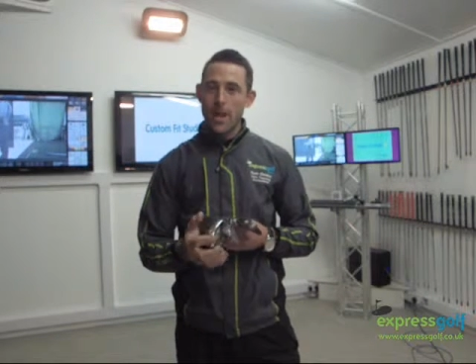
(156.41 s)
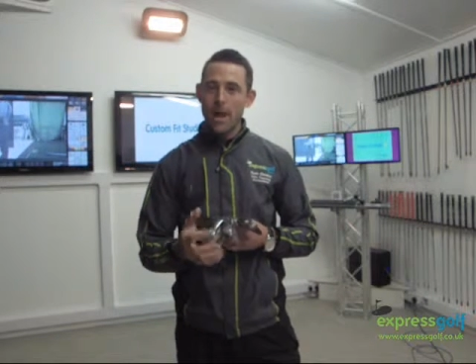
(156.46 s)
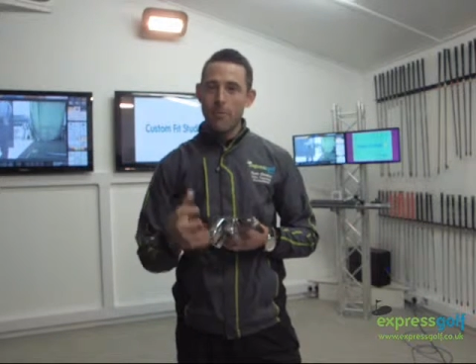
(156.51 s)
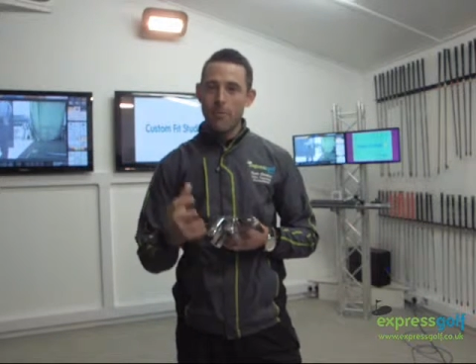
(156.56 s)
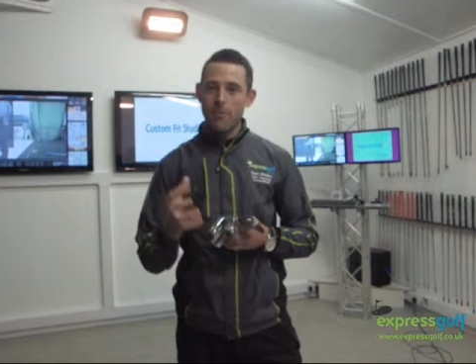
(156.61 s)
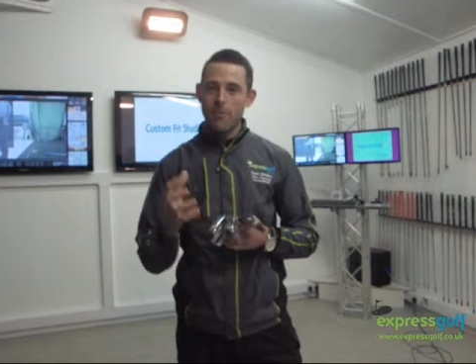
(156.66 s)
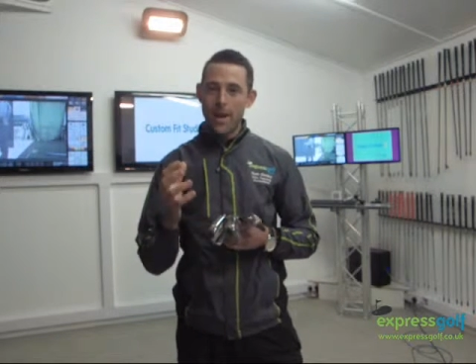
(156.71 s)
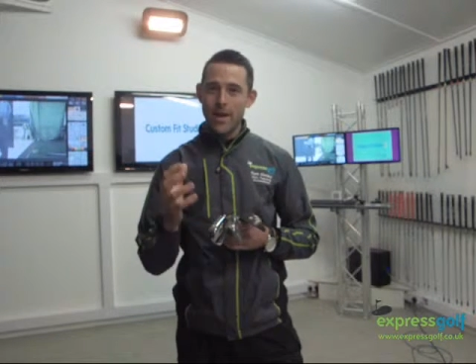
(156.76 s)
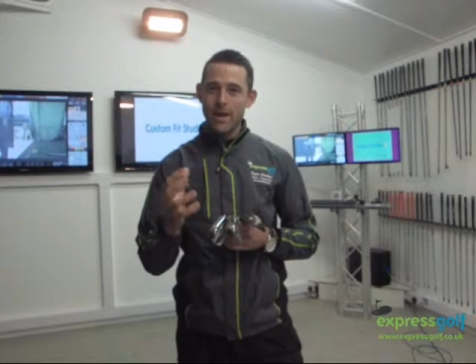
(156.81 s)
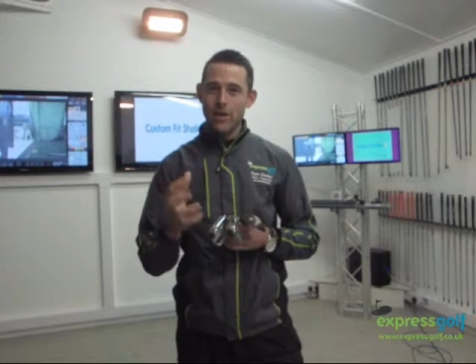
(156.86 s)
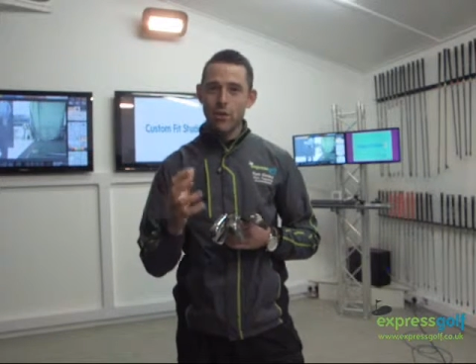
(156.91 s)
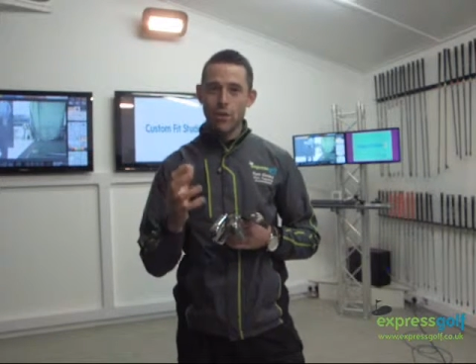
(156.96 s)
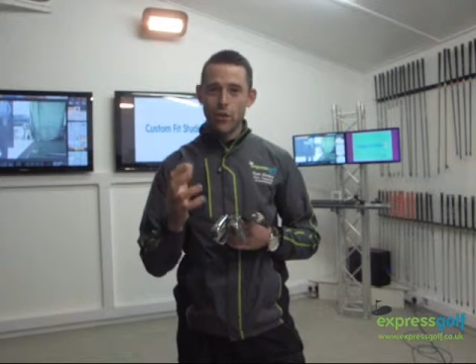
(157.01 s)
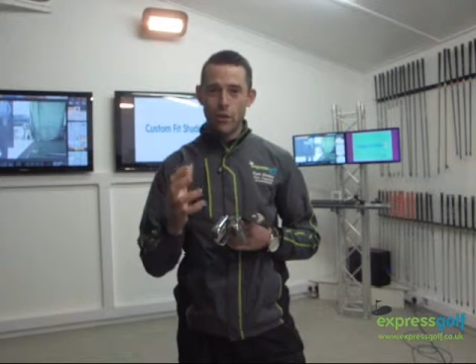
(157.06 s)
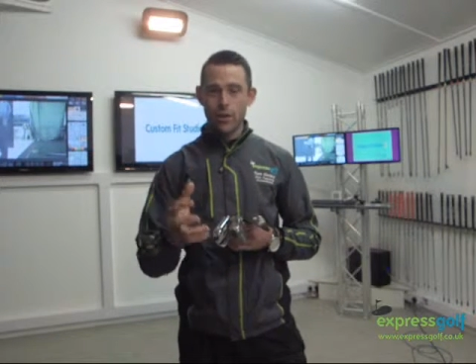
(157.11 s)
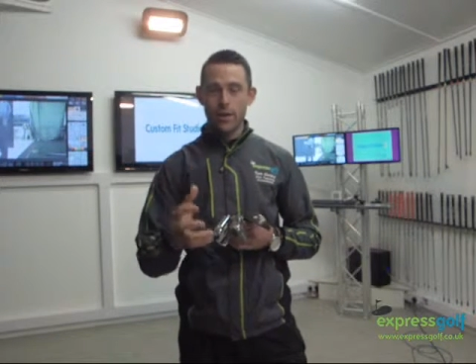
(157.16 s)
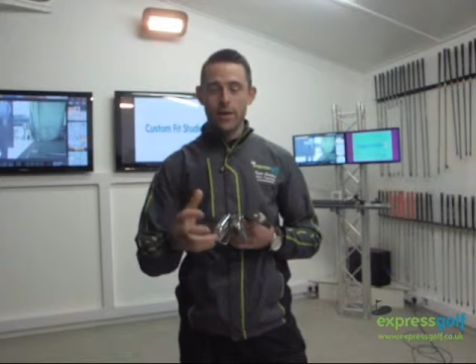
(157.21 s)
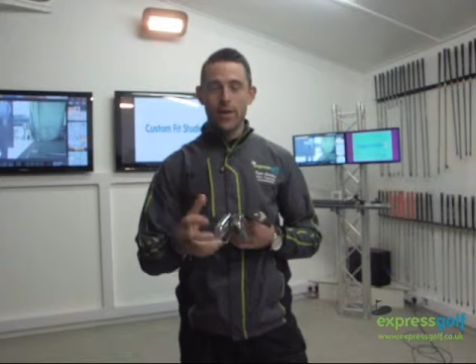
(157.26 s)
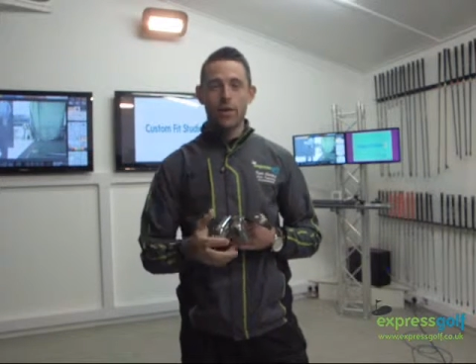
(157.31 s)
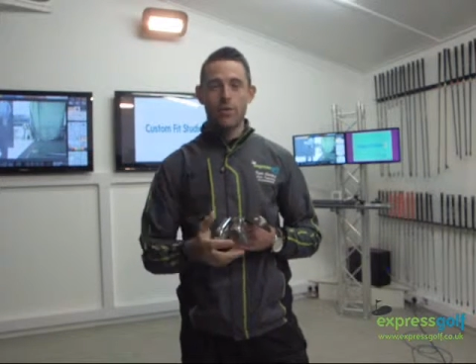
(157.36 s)
and make
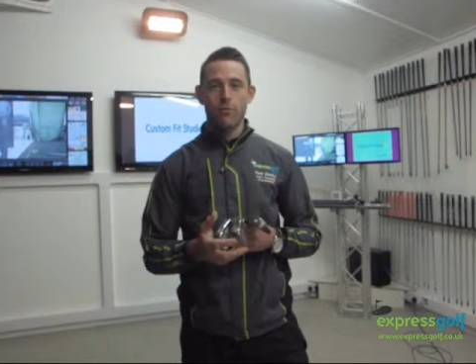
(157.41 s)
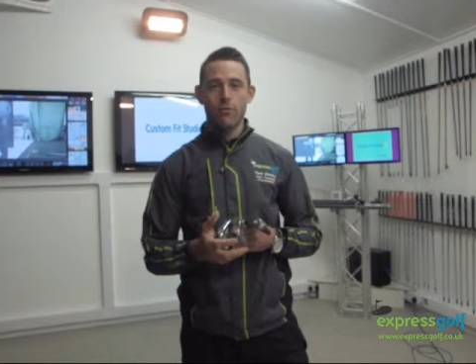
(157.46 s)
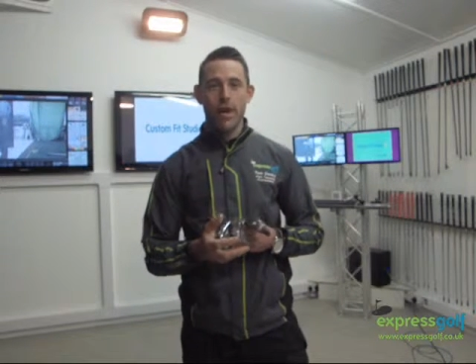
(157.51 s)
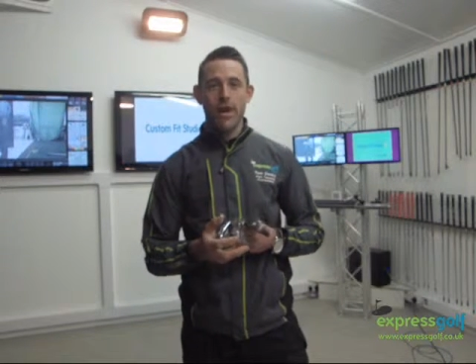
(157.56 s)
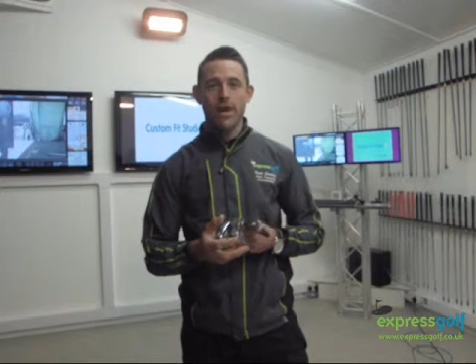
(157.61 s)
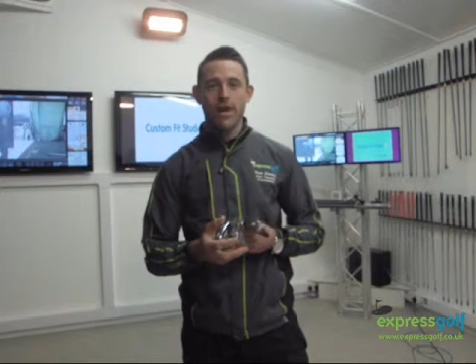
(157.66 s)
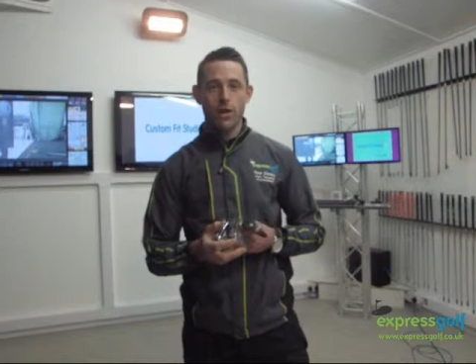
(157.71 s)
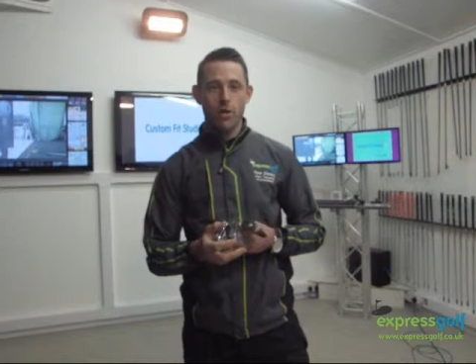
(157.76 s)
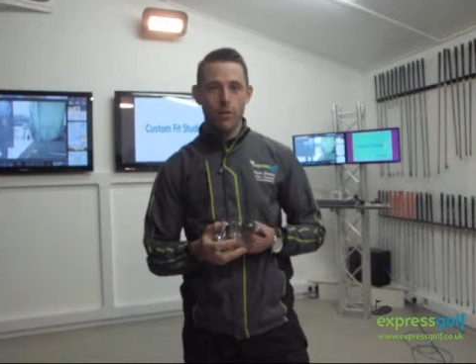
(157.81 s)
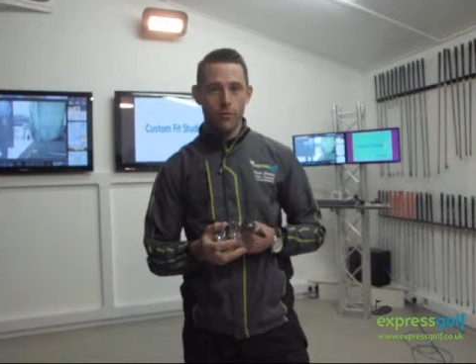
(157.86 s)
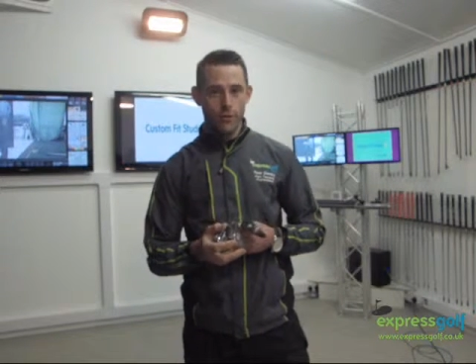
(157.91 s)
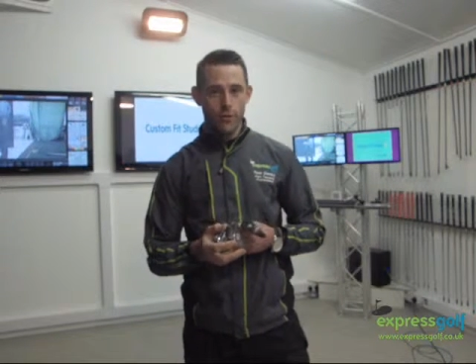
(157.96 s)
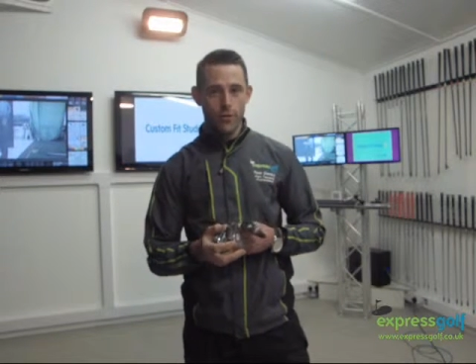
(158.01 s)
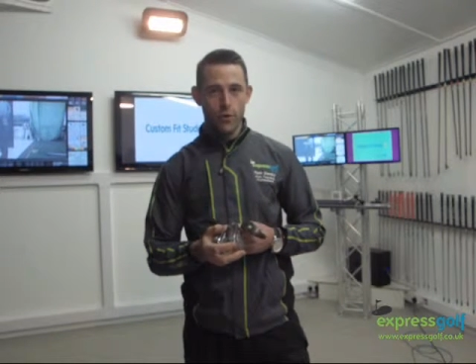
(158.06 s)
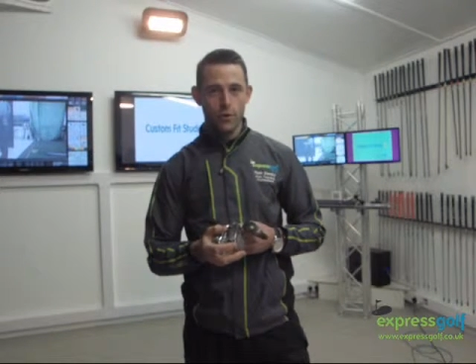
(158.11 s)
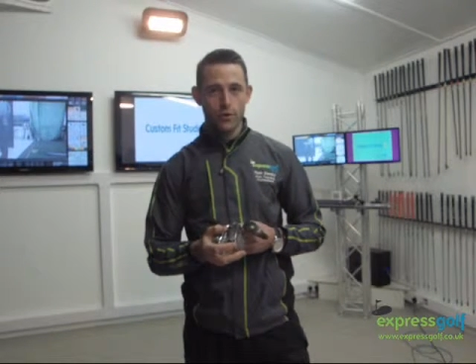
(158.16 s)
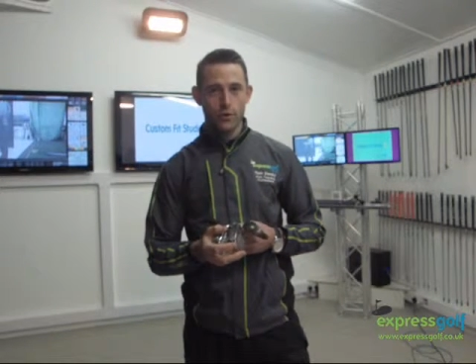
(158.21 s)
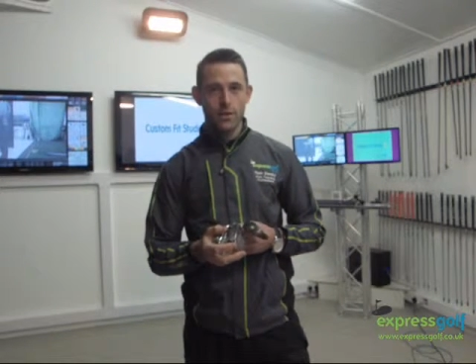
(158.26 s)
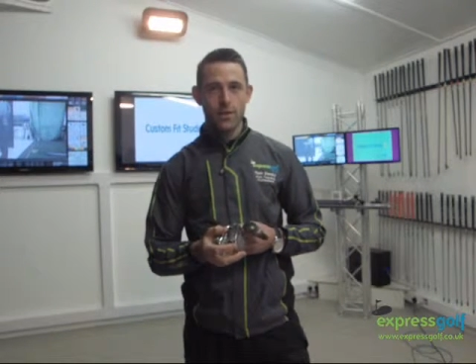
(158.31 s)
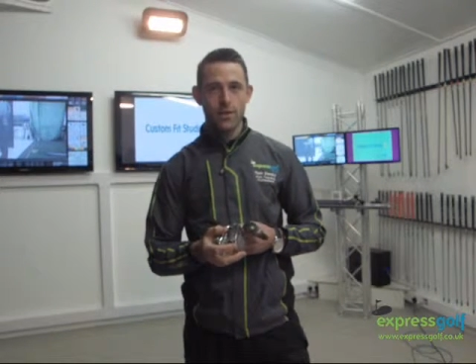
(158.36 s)
sure you get the right club for
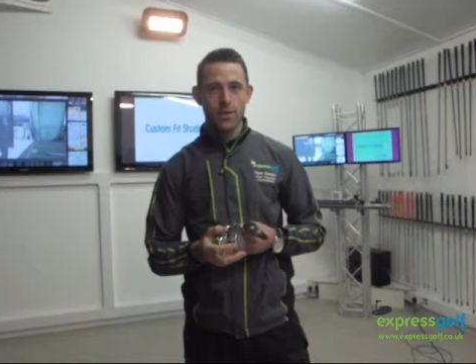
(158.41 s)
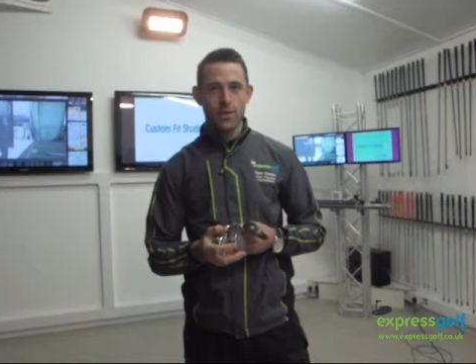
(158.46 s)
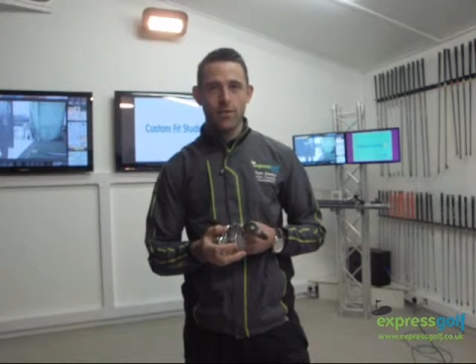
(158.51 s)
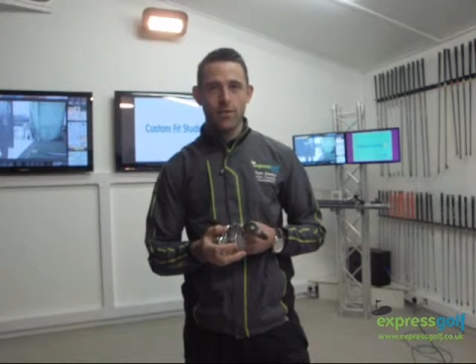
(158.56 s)
your skill